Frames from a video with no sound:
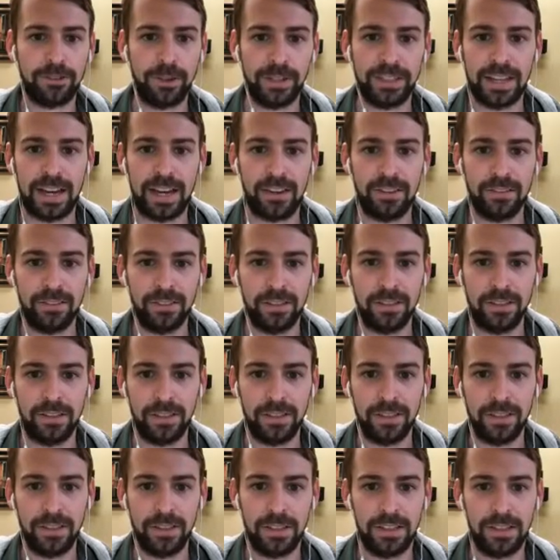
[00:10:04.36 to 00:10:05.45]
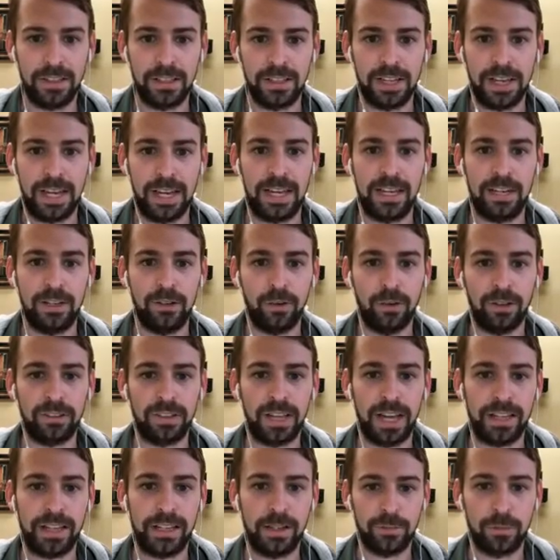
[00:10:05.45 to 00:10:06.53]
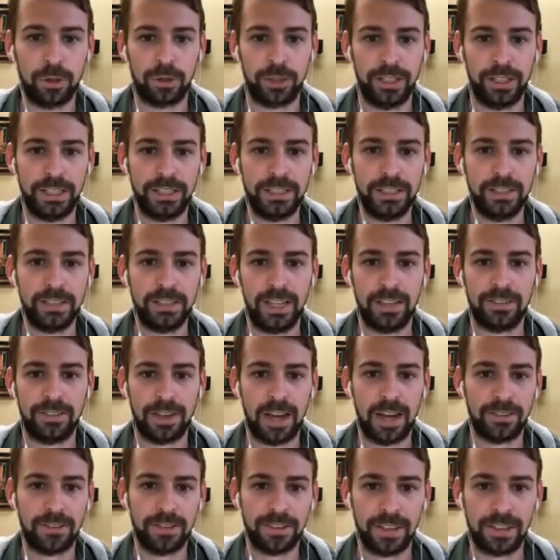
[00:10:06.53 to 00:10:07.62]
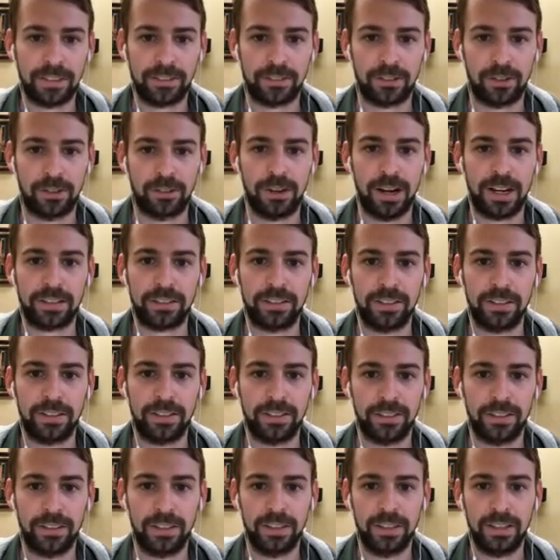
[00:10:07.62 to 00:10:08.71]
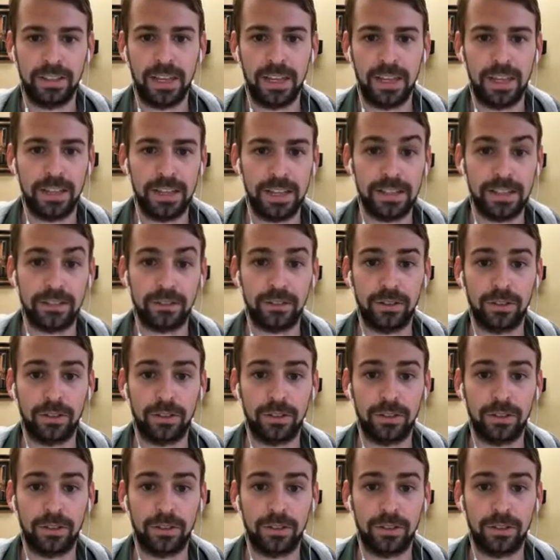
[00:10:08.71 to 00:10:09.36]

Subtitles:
down, and it will light up green if everything's correct. And